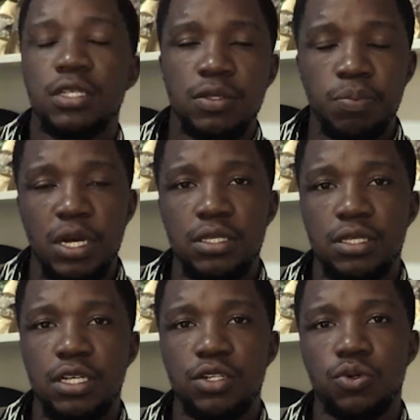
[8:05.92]
These
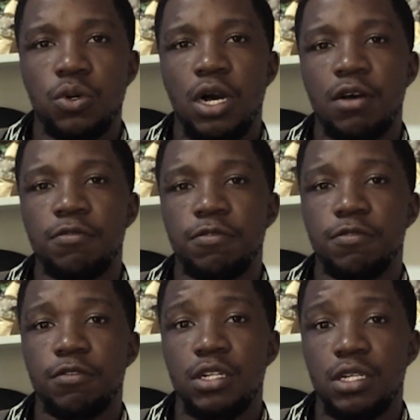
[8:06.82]
birds tend to have
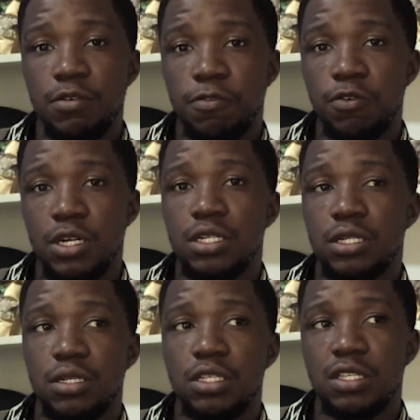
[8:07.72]

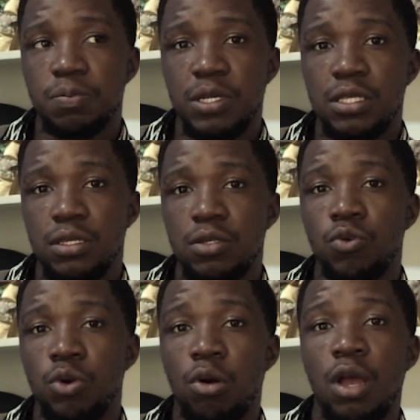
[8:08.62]
different space
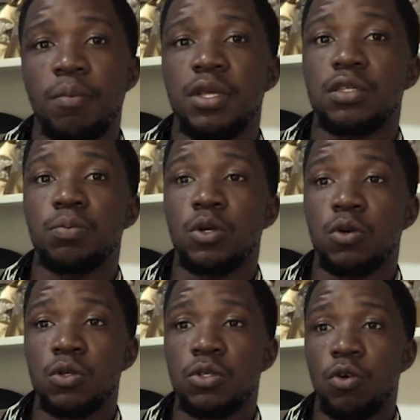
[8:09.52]
requirements
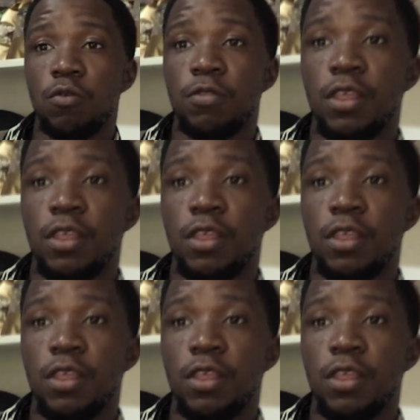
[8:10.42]
because of